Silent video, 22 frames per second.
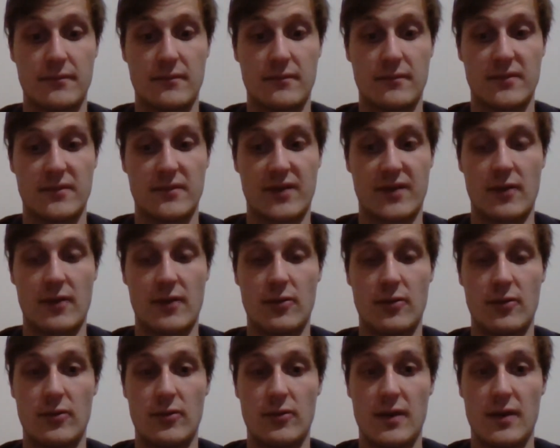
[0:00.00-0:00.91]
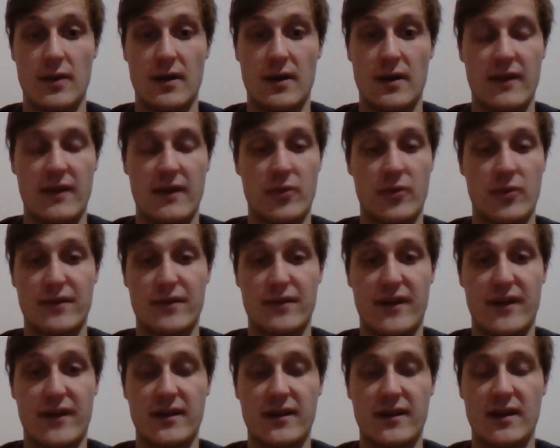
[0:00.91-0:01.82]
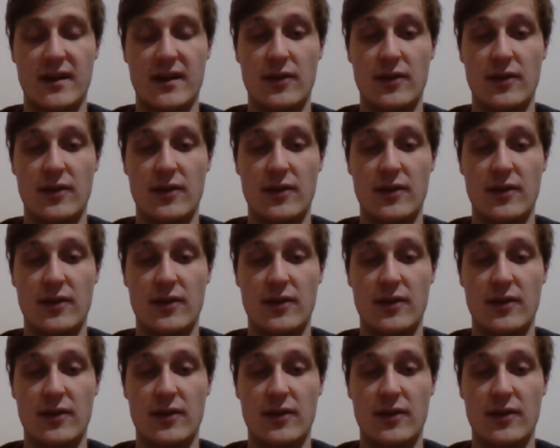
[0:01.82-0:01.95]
So if you want to find it,